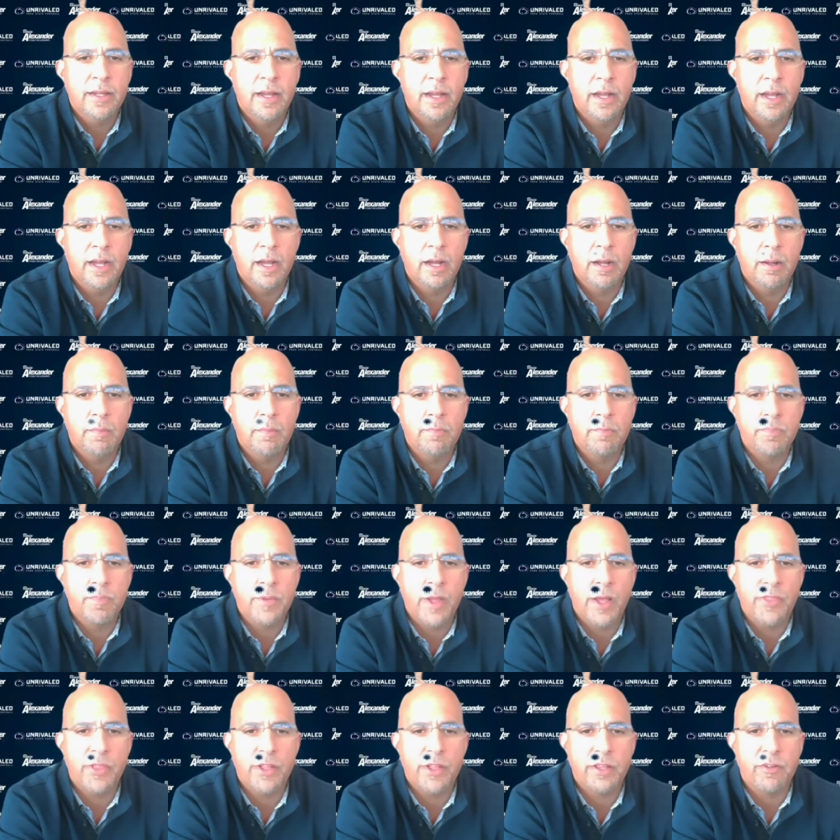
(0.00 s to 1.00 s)

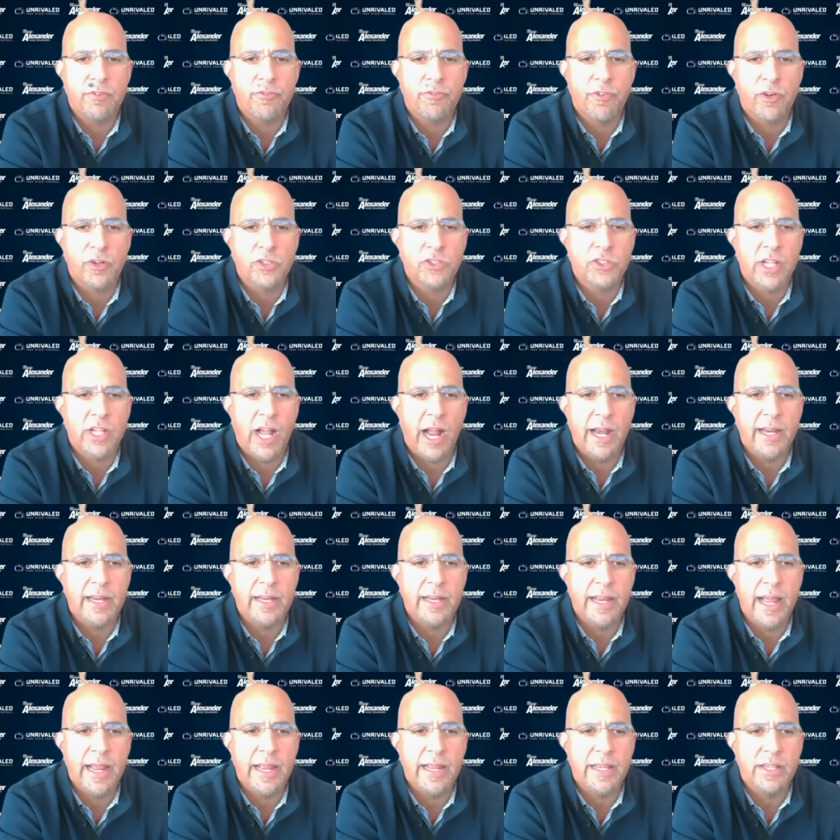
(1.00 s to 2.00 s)
I think the first signing
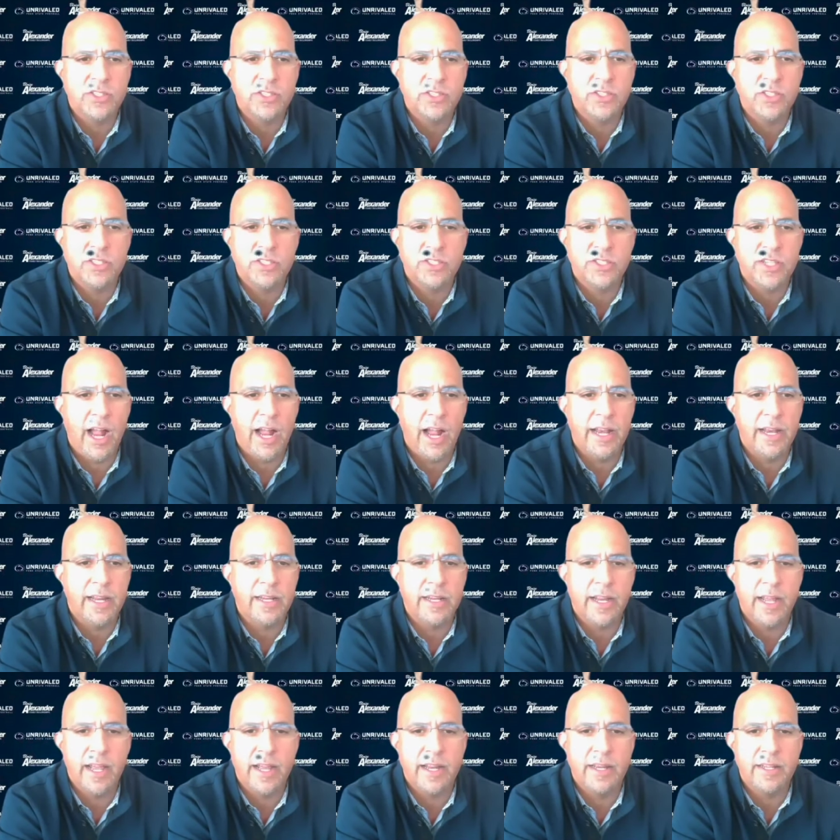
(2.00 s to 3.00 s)
day is the signing
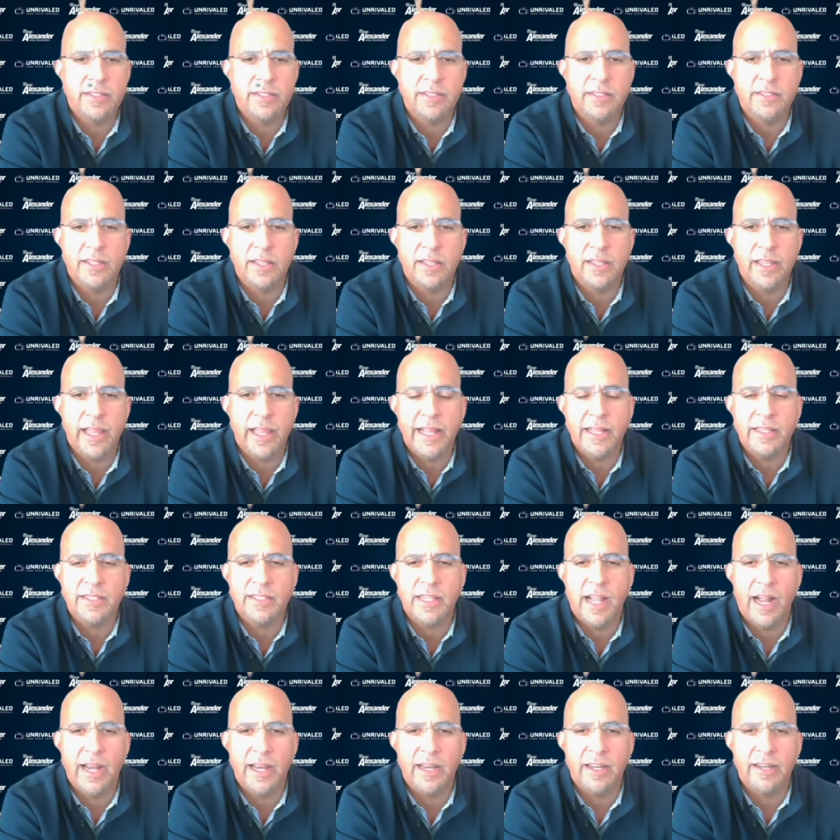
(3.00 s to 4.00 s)
day, and this is the late
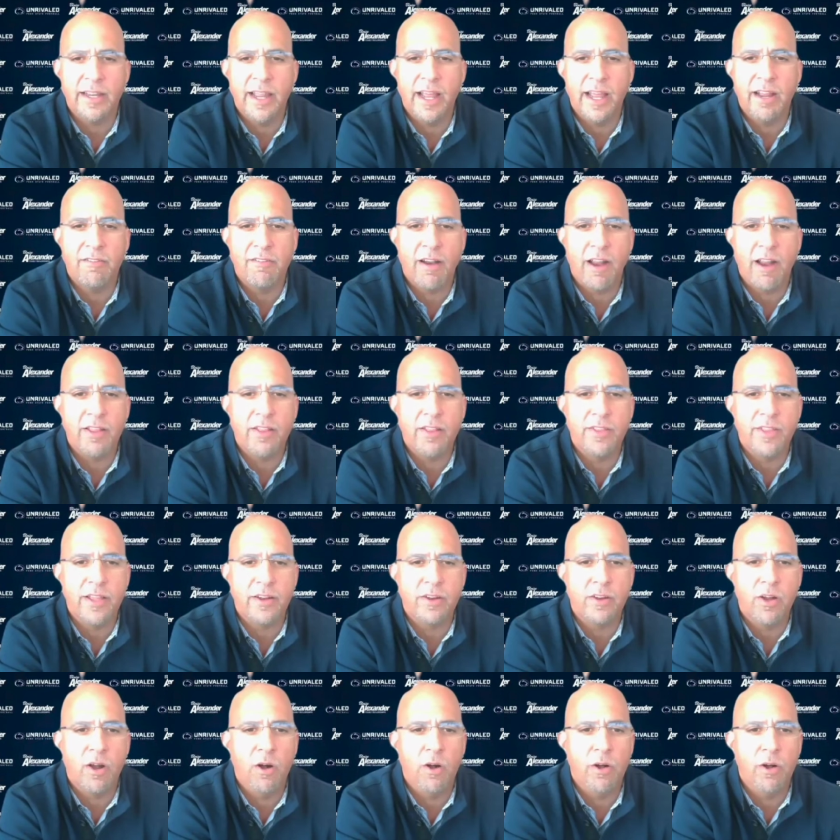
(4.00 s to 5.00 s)
signing day rather
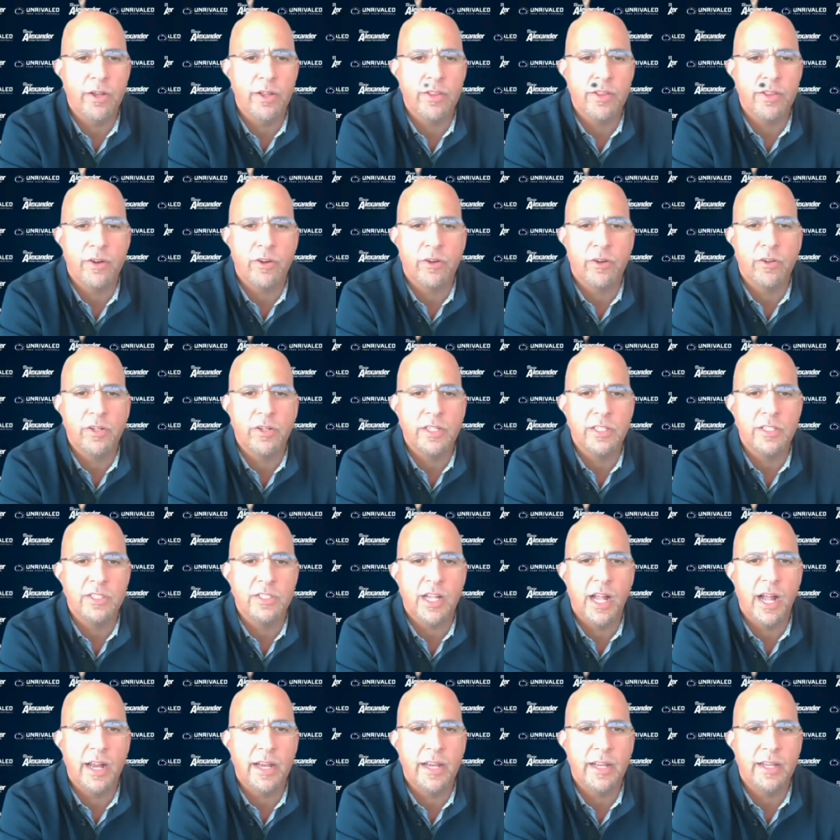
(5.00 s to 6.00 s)
than calling it the early
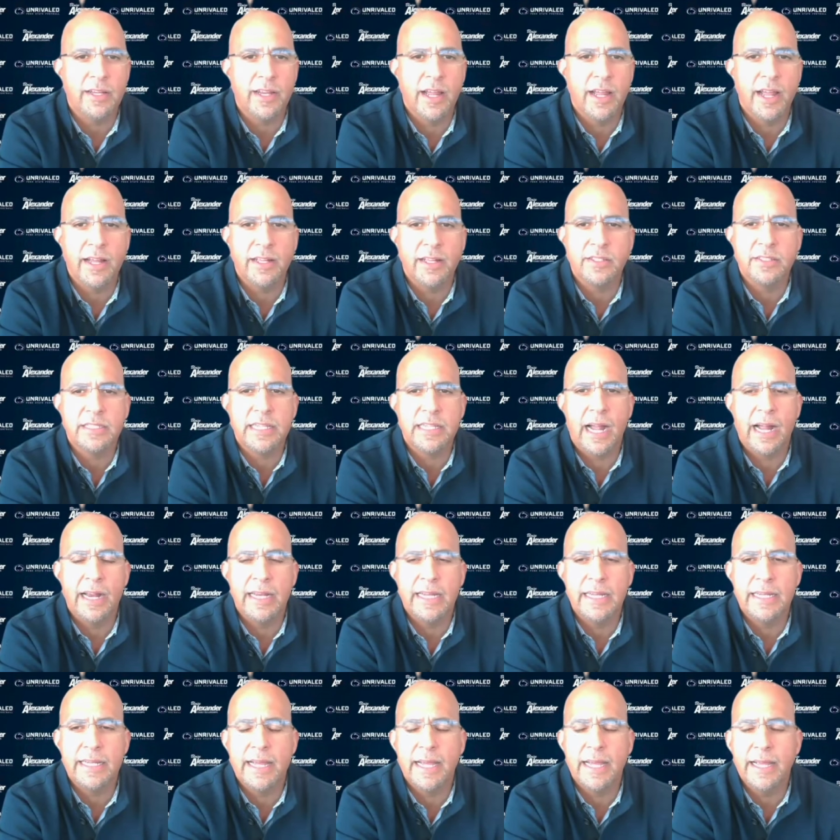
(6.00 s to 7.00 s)
signing day and
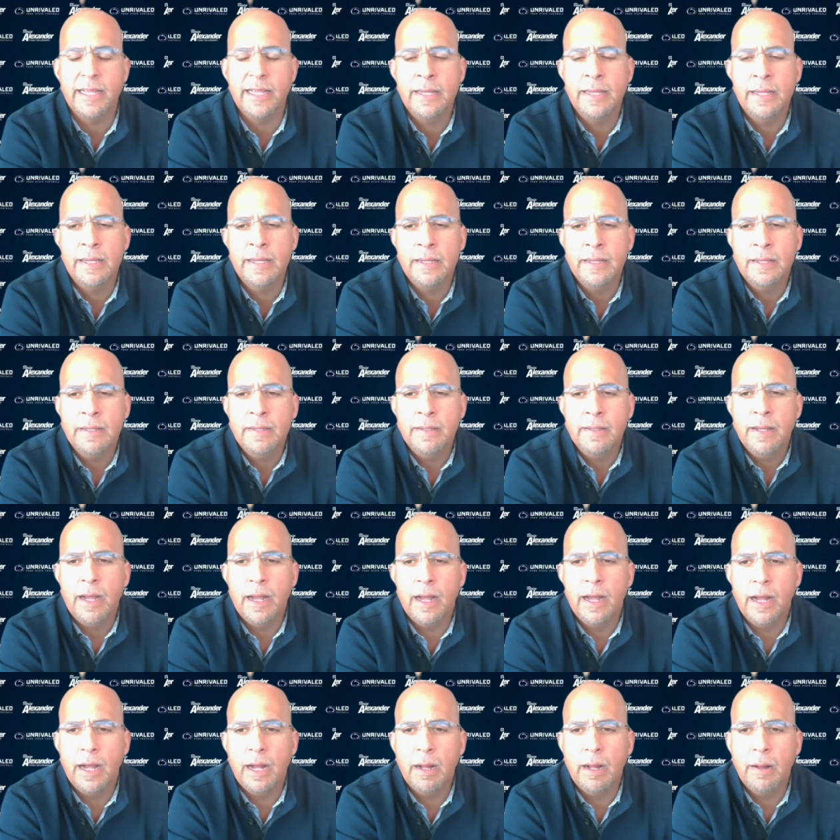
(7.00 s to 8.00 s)
signing day.
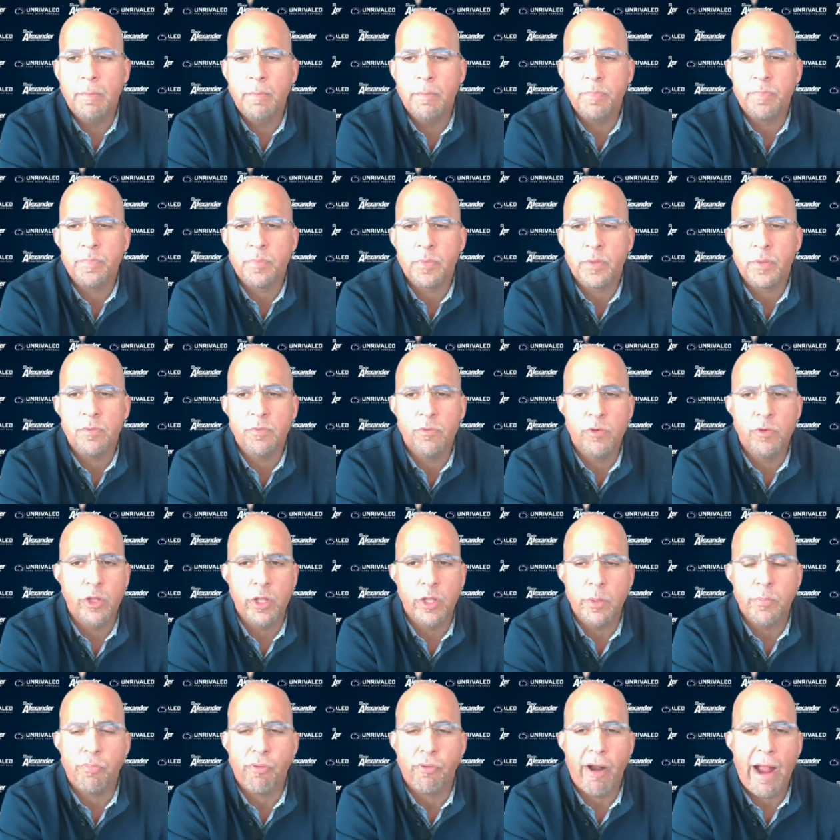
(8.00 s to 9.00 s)

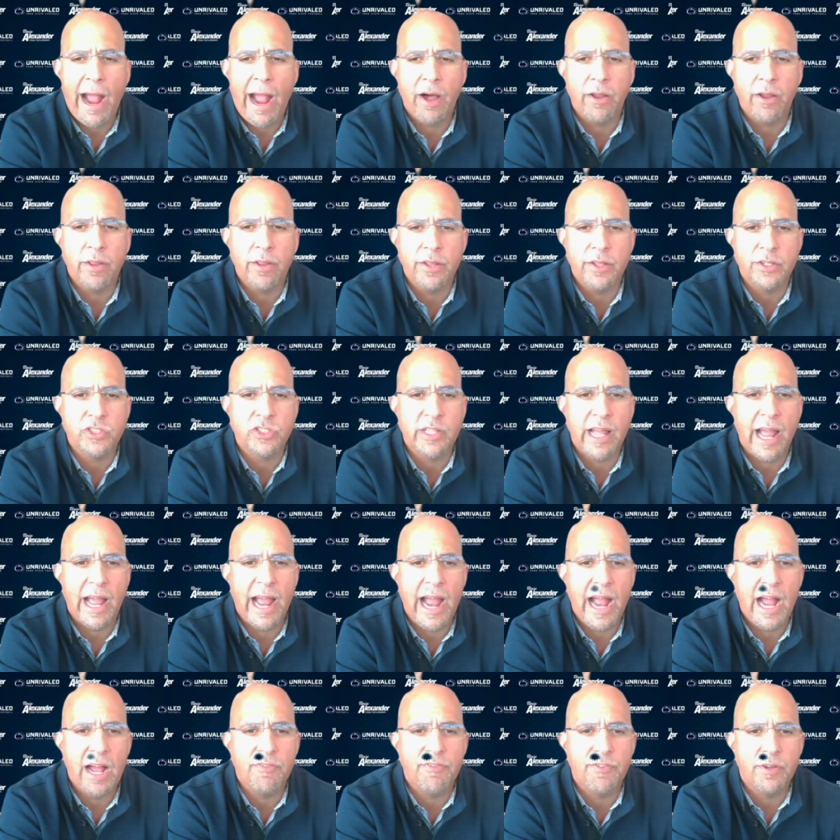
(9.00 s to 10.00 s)
Really proud of the
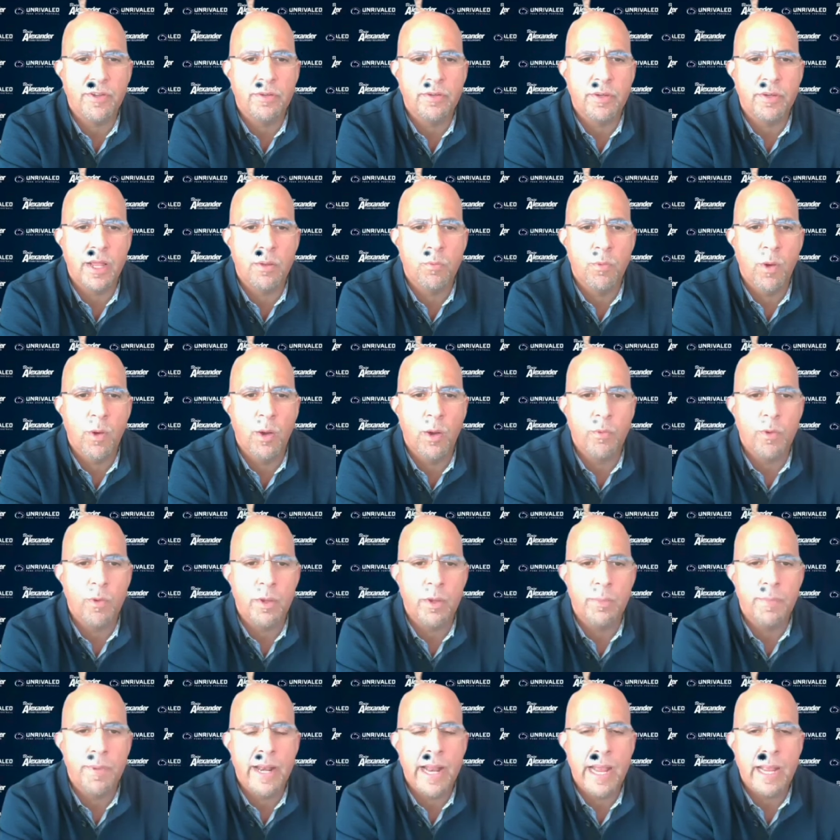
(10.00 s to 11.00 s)
staff and what
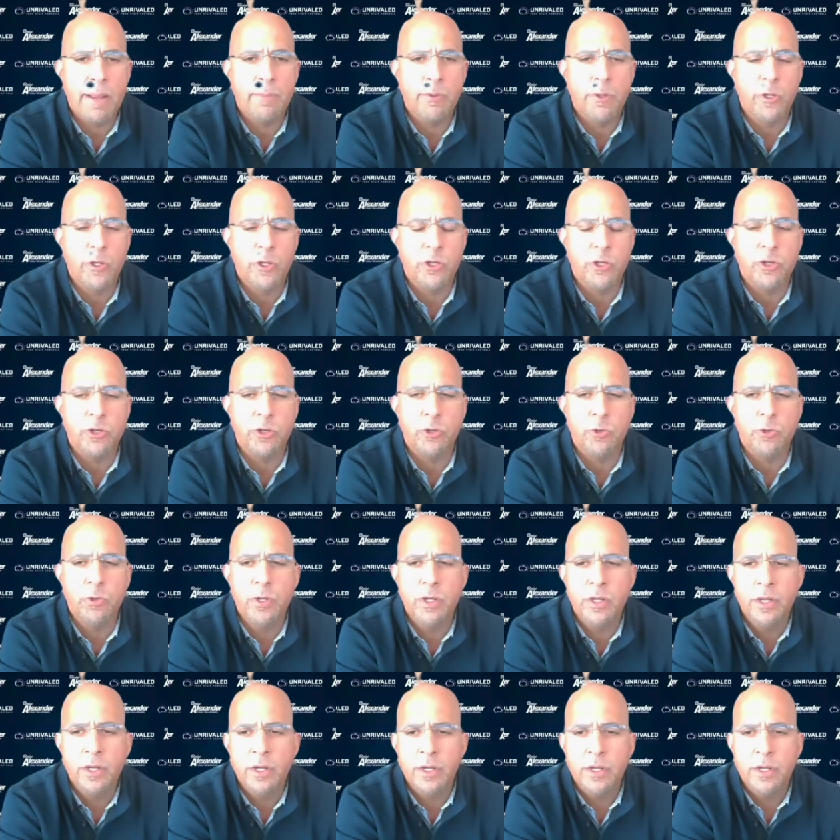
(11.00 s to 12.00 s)
we've been able to
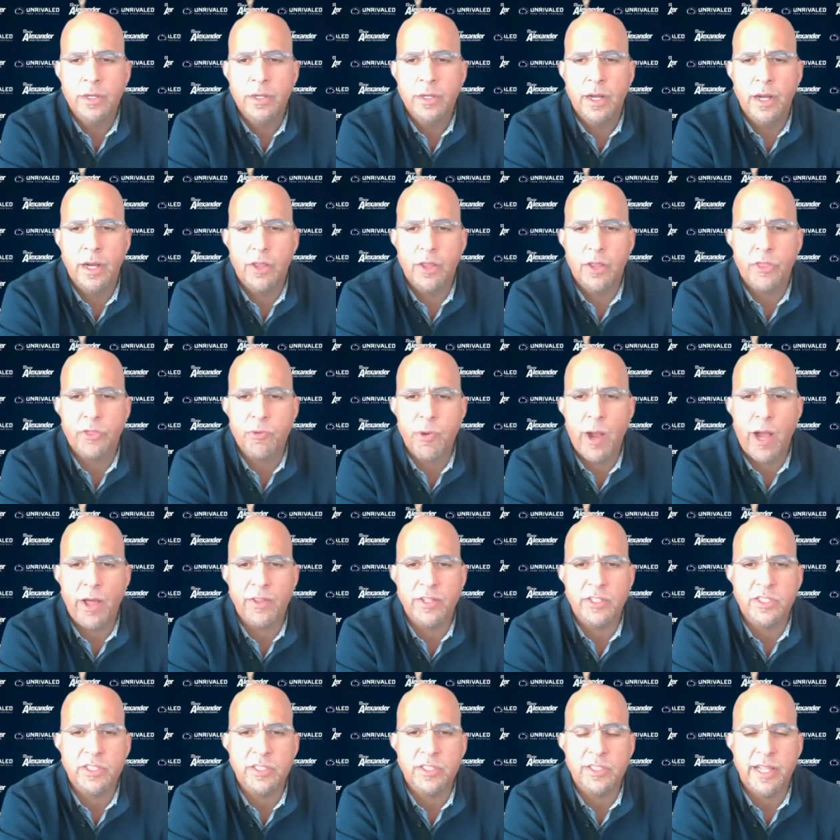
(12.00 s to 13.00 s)
do throughout
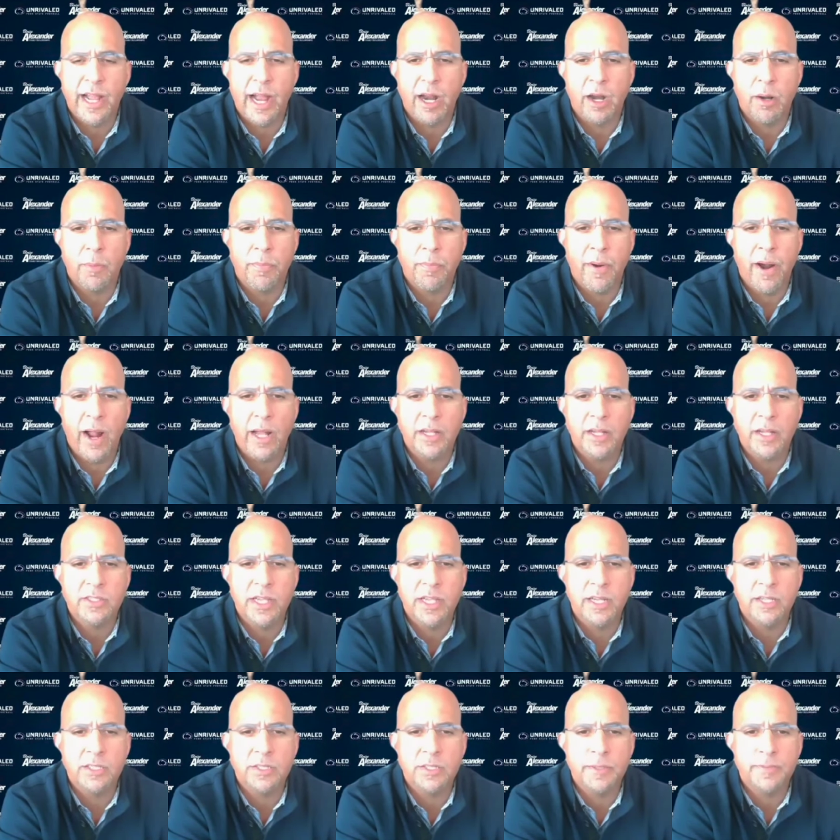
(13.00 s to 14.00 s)
this entire
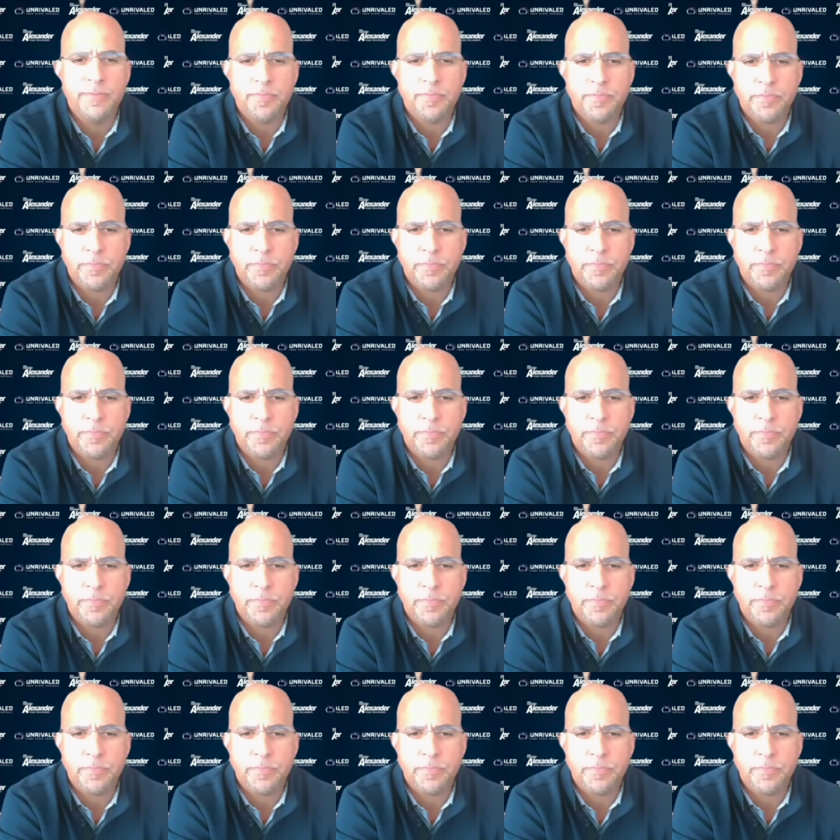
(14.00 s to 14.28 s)
process.